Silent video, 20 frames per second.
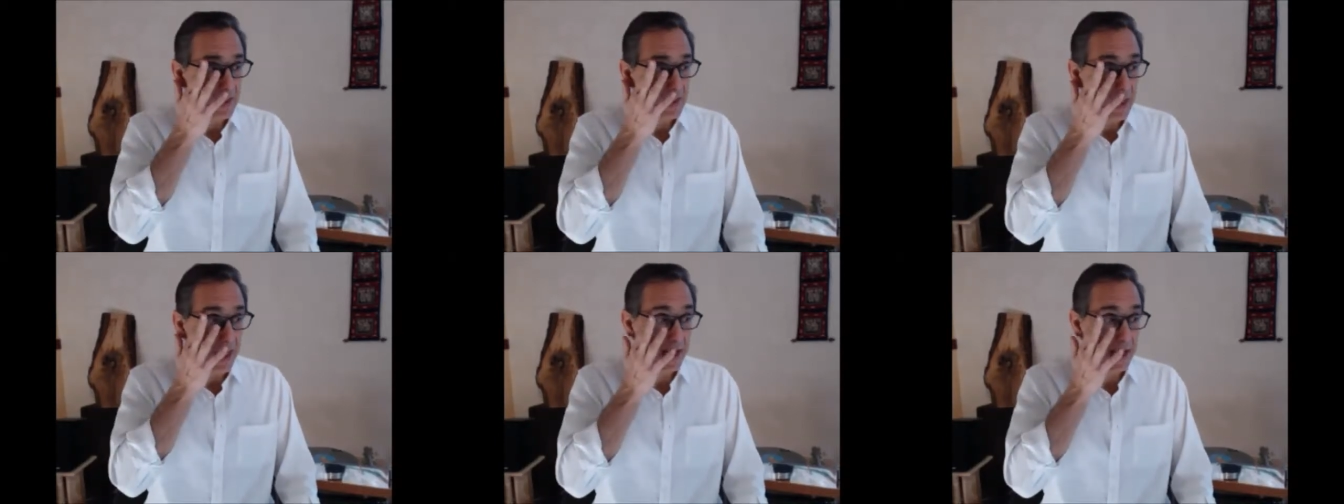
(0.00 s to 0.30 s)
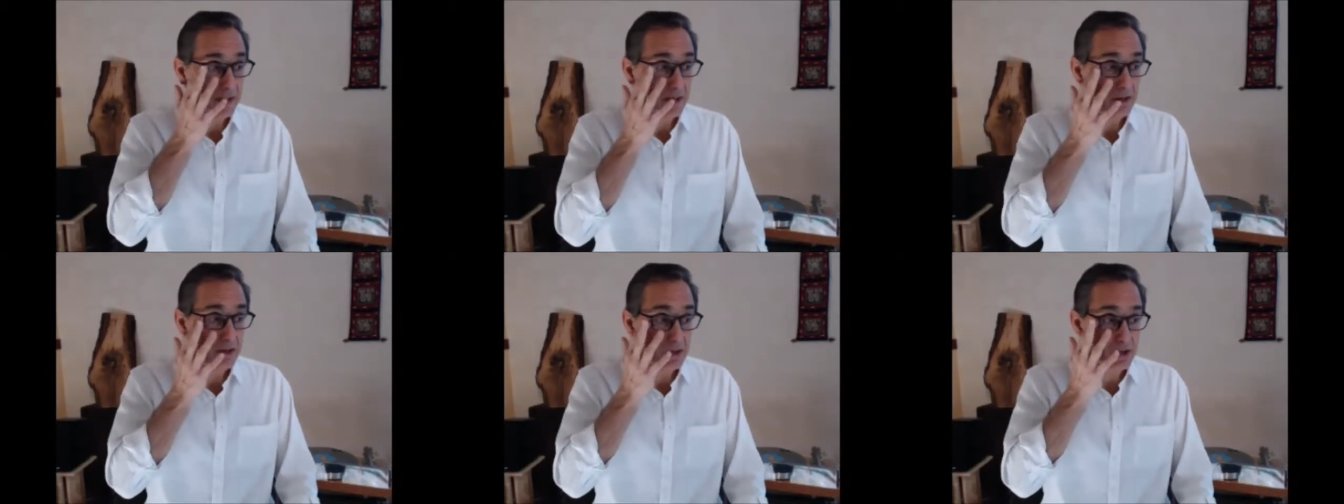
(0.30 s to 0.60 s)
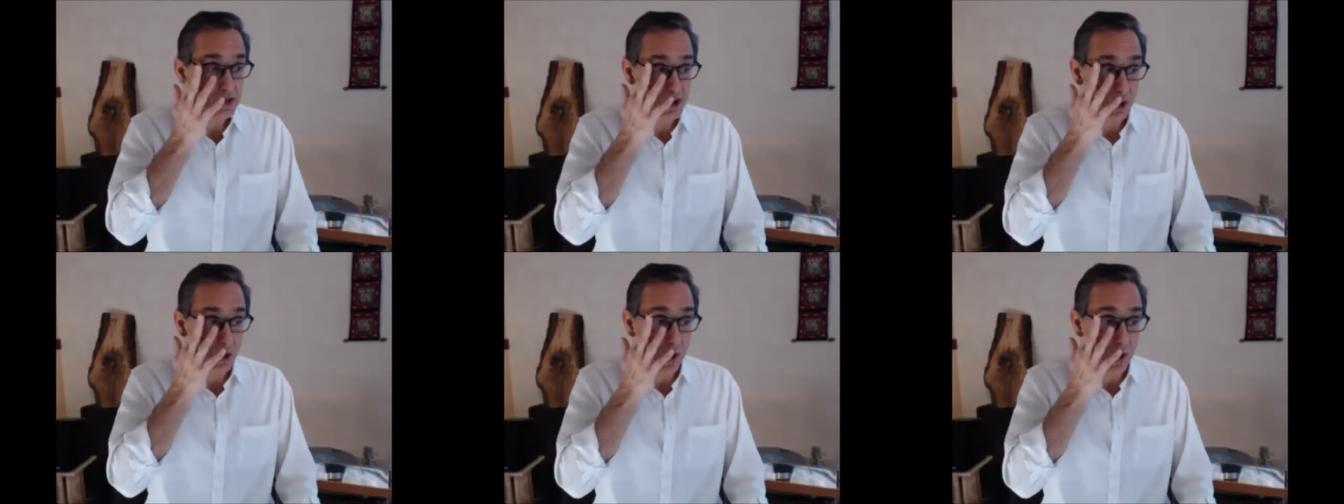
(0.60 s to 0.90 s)
and
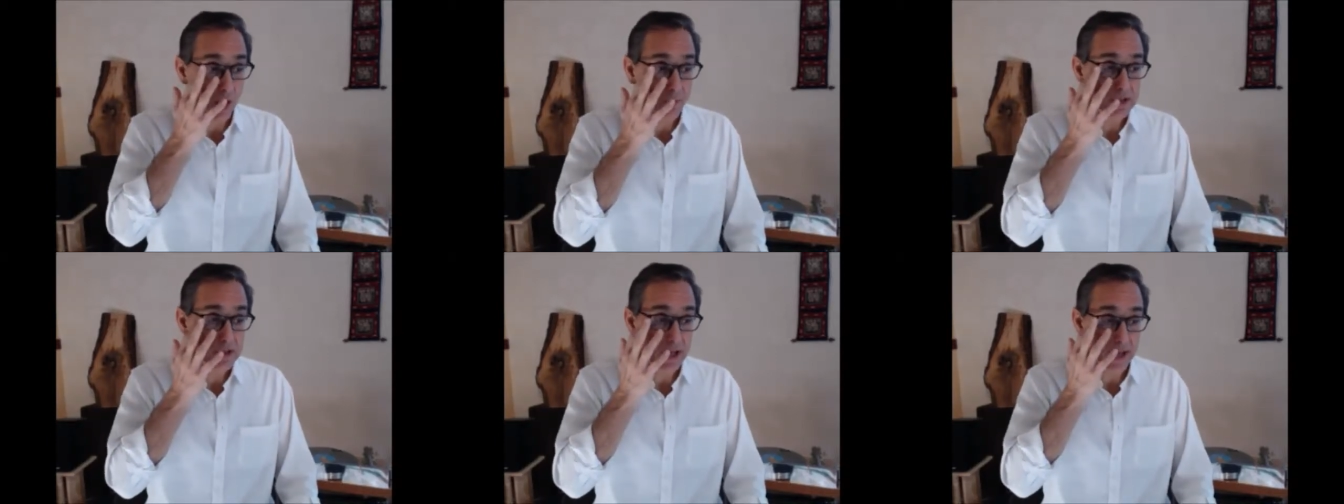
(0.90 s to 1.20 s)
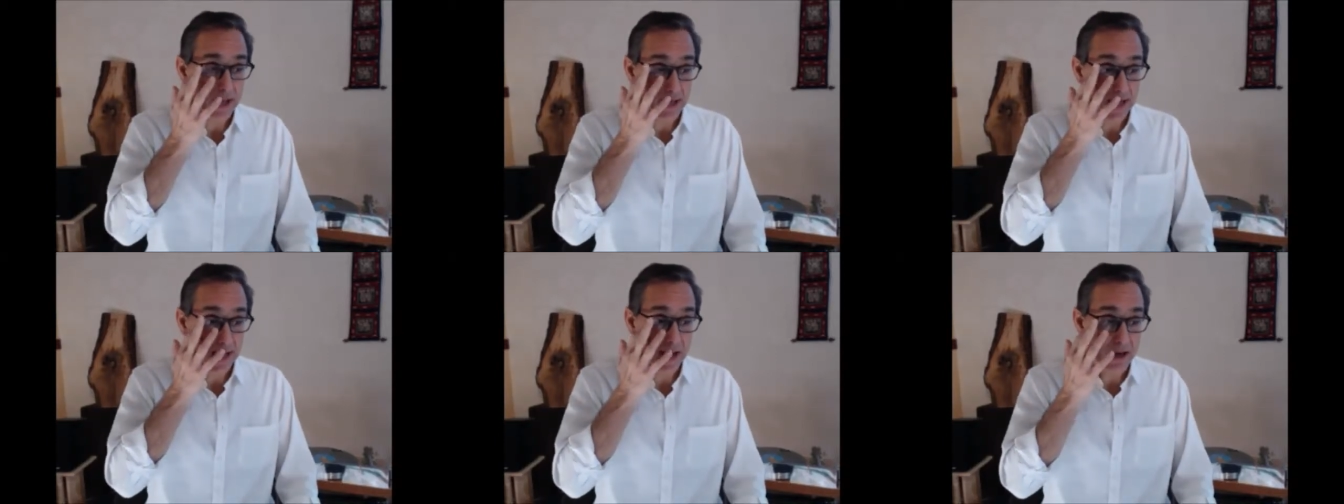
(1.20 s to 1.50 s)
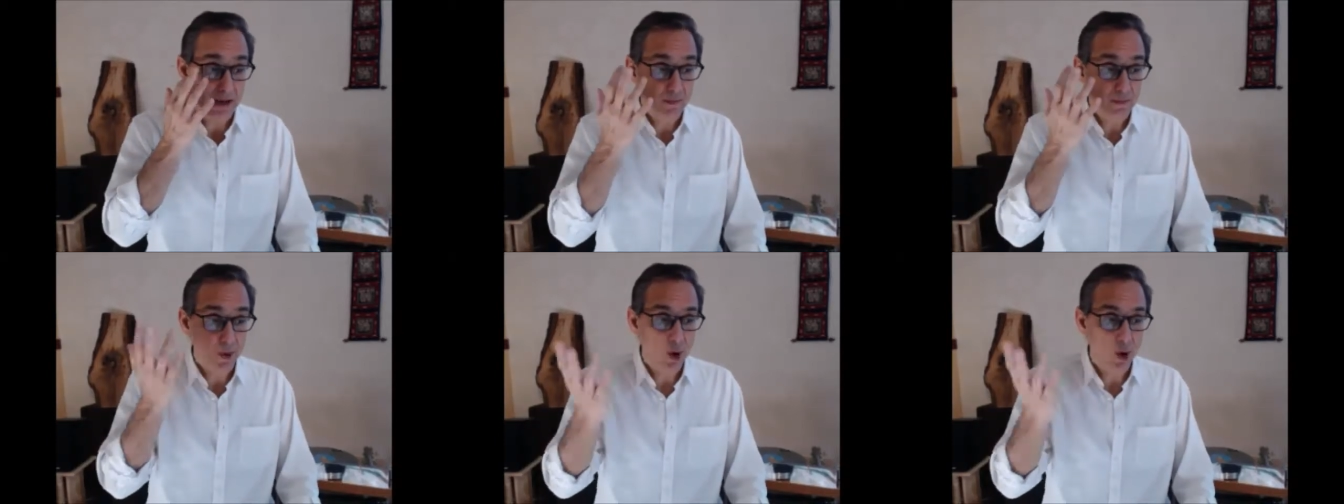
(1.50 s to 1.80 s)
so I was like, at
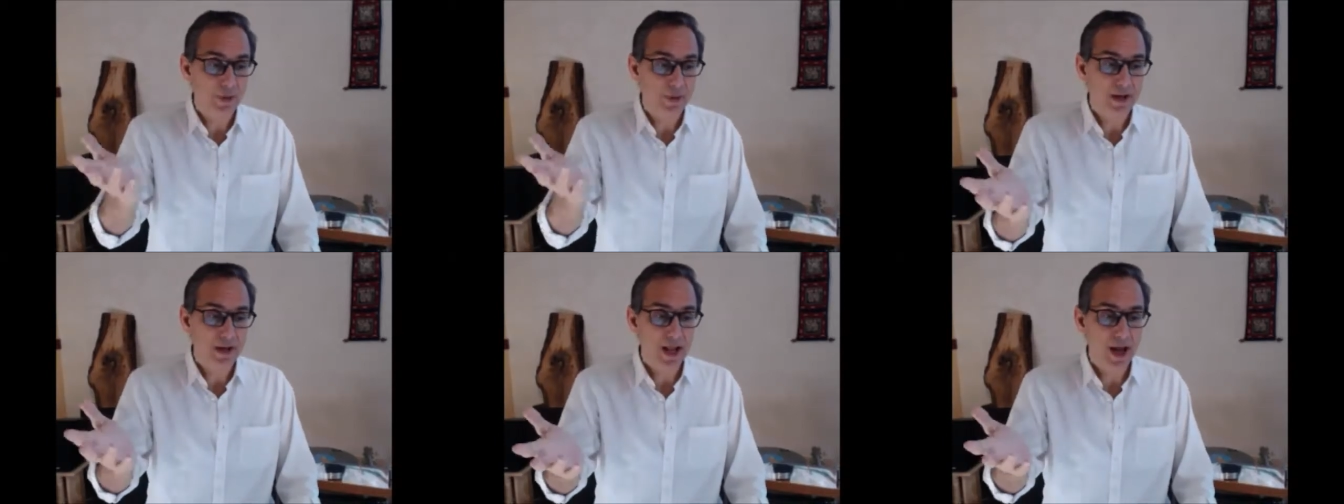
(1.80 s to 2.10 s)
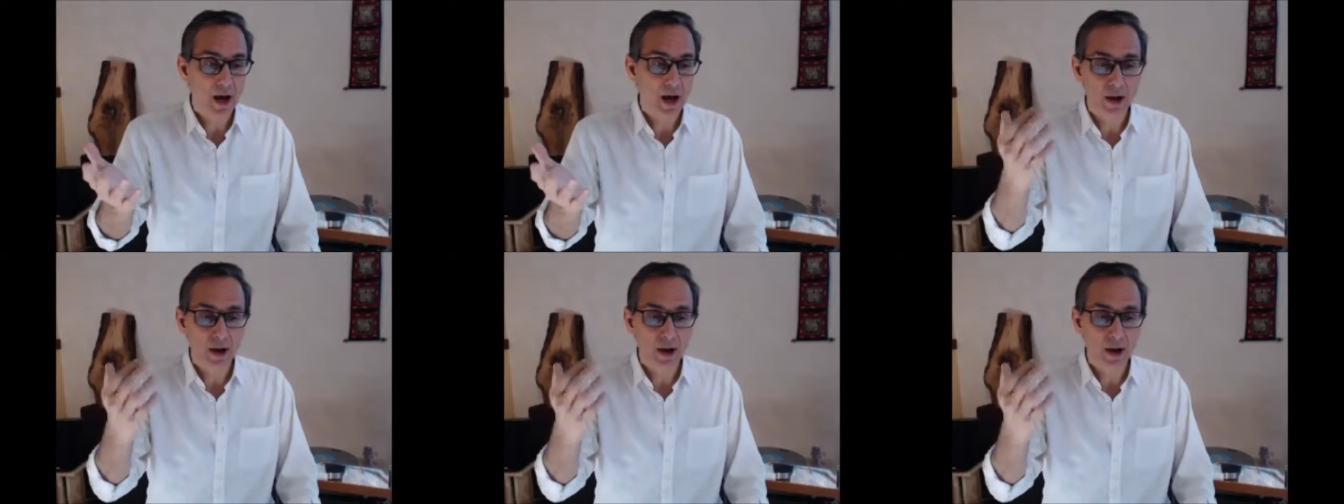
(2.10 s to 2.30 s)
any moment now,